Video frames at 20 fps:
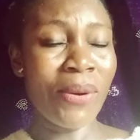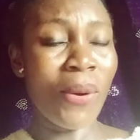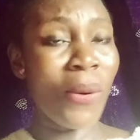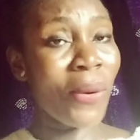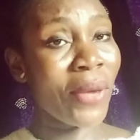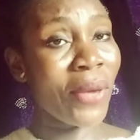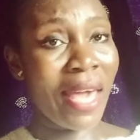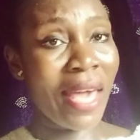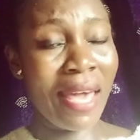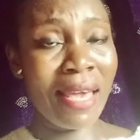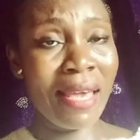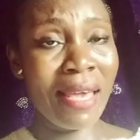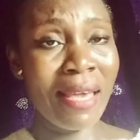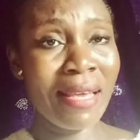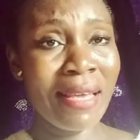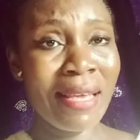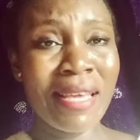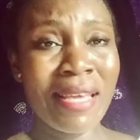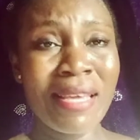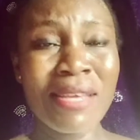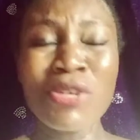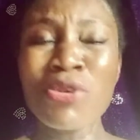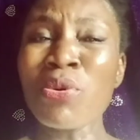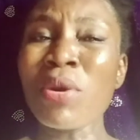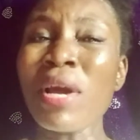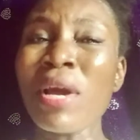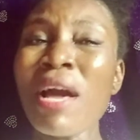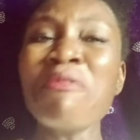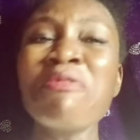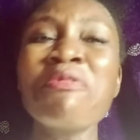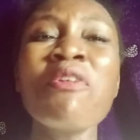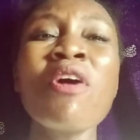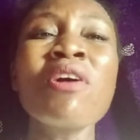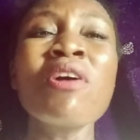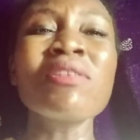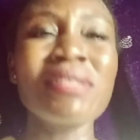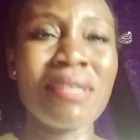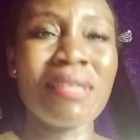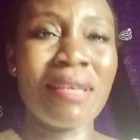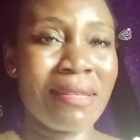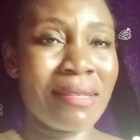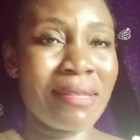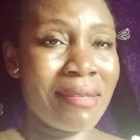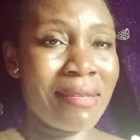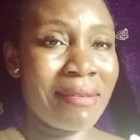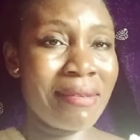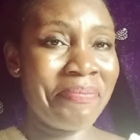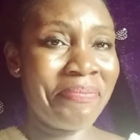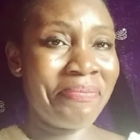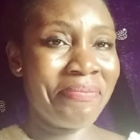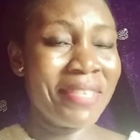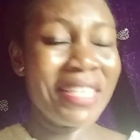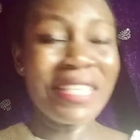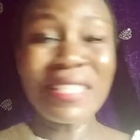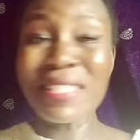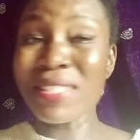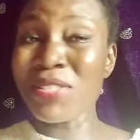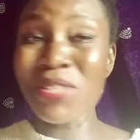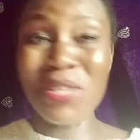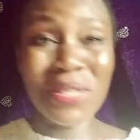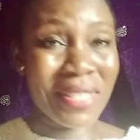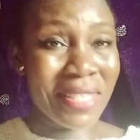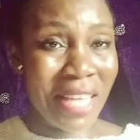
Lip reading: Okay, you can't force it. It's just